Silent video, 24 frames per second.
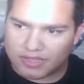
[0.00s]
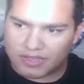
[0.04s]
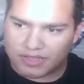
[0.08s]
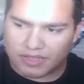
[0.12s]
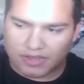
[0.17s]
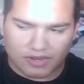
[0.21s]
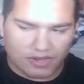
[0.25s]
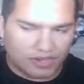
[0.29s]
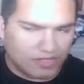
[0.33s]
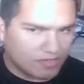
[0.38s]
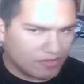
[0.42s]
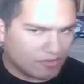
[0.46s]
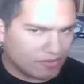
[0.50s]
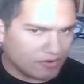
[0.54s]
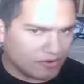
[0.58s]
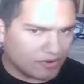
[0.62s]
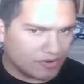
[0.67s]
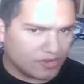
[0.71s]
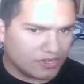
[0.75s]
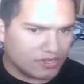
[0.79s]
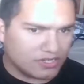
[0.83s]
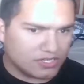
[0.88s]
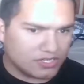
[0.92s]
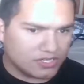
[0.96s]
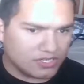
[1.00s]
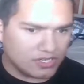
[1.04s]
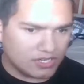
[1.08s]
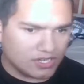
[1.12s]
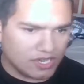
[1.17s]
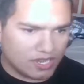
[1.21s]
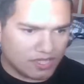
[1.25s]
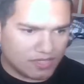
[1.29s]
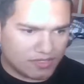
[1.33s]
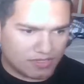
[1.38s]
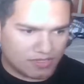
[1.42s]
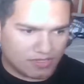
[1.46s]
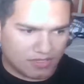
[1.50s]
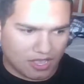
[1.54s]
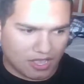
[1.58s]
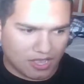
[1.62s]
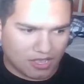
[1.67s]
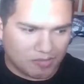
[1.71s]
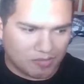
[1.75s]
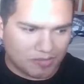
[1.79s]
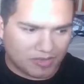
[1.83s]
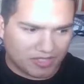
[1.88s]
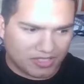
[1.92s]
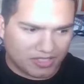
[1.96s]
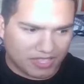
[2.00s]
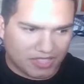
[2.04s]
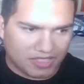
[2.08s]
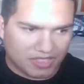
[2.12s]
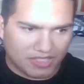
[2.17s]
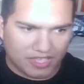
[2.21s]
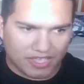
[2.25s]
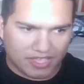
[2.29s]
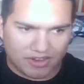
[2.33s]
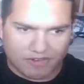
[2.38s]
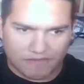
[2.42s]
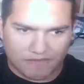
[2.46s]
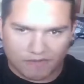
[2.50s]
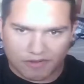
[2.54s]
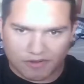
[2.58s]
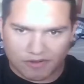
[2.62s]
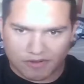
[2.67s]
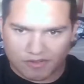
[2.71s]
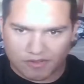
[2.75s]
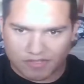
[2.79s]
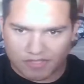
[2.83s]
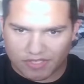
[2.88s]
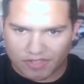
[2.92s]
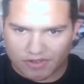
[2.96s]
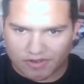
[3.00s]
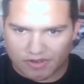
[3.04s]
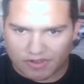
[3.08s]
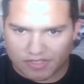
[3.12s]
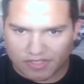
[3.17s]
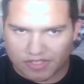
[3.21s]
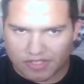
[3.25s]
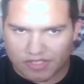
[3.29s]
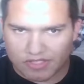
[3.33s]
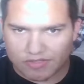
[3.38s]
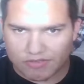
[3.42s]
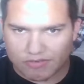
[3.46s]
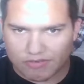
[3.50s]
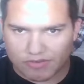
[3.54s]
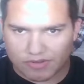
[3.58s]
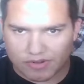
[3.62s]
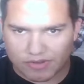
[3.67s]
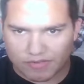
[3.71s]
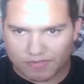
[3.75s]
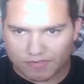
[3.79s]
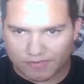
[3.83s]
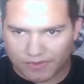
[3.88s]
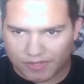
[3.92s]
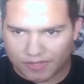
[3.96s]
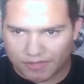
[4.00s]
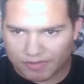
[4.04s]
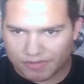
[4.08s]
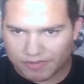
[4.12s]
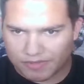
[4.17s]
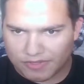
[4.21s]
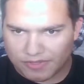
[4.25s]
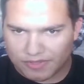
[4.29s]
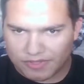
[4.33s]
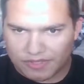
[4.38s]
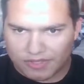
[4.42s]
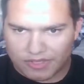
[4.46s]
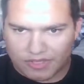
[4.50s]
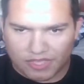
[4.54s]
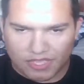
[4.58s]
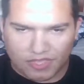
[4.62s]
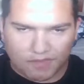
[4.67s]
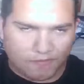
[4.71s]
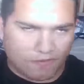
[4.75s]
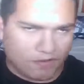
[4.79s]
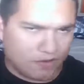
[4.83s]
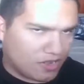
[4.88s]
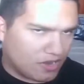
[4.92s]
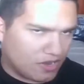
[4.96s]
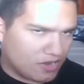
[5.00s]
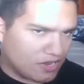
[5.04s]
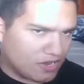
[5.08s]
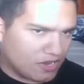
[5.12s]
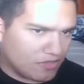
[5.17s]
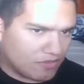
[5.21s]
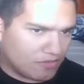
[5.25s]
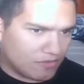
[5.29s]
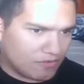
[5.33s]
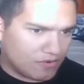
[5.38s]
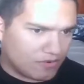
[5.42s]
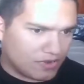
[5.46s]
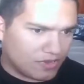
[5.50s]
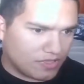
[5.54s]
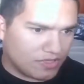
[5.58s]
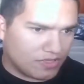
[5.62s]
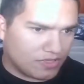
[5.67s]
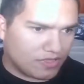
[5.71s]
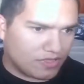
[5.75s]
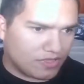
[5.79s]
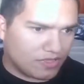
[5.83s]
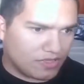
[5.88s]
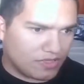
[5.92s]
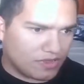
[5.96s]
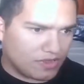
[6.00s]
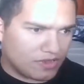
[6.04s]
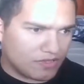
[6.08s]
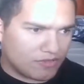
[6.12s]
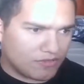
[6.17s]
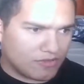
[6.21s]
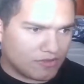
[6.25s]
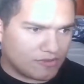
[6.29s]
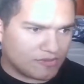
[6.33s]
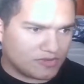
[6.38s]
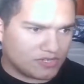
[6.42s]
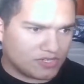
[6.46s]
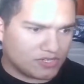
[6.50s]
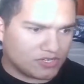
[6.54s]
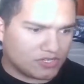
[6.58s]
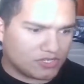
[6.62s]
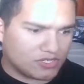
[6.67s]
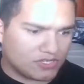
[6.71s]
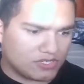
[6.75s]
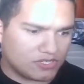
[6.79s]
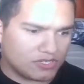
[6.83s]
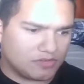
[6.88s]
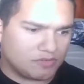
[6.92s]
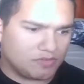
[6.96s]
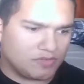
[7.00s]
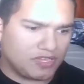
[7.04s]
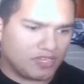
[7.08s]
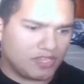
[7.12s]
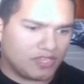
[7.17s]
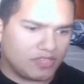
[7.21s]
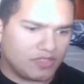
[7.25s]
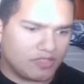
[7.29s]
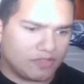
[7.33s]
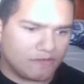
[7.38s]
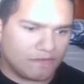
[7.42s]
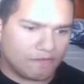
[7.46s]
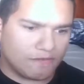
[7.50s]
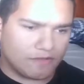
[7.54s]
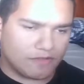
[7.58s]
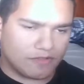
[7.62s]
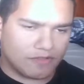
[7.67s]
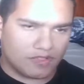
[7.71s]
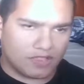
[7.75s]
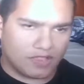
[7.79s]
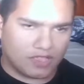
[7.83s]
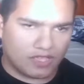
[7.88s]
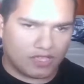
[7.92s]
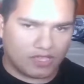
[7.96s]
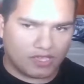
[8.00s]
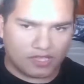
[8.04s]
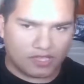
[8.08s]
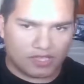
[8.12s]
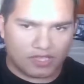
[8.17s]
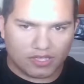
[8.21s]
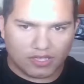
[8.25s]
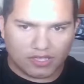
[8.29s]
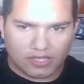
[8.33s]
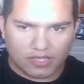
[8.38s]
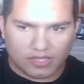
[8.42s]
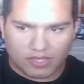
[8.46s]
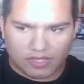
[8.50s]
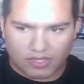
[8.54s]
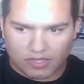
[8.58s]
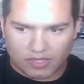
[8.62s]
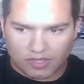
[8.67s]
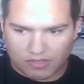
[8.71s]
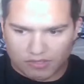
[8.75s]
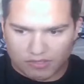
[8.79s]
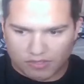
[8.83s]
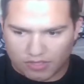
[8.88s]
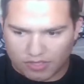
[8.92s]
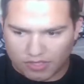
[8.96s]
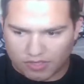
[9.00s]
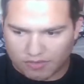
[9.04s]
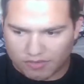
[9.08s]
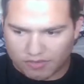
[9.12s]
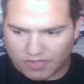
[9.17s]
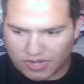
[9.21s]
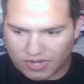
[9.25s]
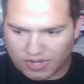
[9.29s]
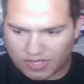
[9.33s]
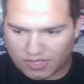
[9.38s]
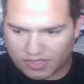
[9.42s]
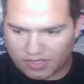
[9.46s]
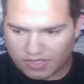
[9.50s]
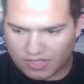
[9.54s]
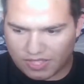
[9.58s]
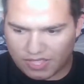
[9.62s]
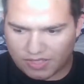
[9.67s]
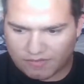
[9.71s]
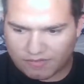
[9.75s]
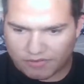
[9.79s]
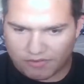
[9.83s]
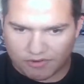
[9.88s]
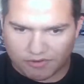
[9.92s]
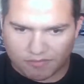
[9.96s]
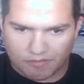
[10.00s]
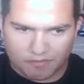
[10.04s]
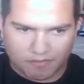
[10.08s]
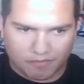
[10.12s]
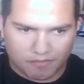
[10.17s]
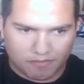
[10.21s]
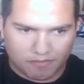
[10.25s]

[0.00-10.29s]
on Discord, just let's talk about that there if you're there in the Discord as well. If you're not in Discord, it's in the description. It should be the first link. See you in the next live stream.